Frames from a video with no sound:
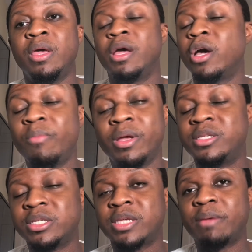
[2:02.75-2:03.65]
Could be a
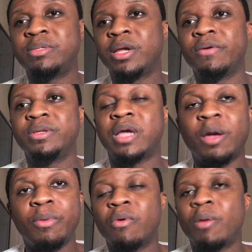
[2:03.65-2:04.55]
six-game series, I
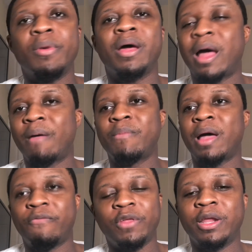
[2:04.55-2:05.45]
could be wrong, but
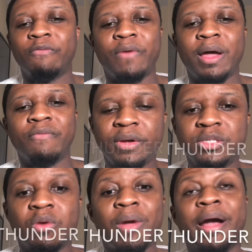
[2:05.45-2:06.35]
I feel it in five.
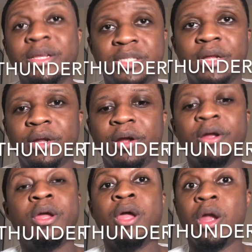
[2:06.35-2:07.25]
Rockets Thunder,
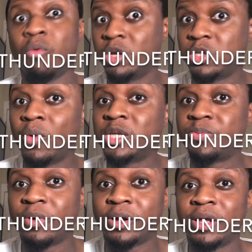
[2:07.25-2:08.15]
Russell
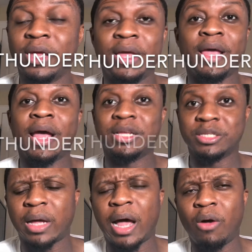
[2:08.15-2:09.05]
Westbrook
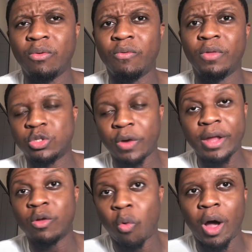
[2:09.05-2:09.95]
has out with a
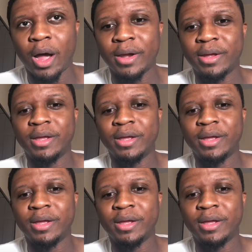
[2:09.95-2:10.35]
strained quad.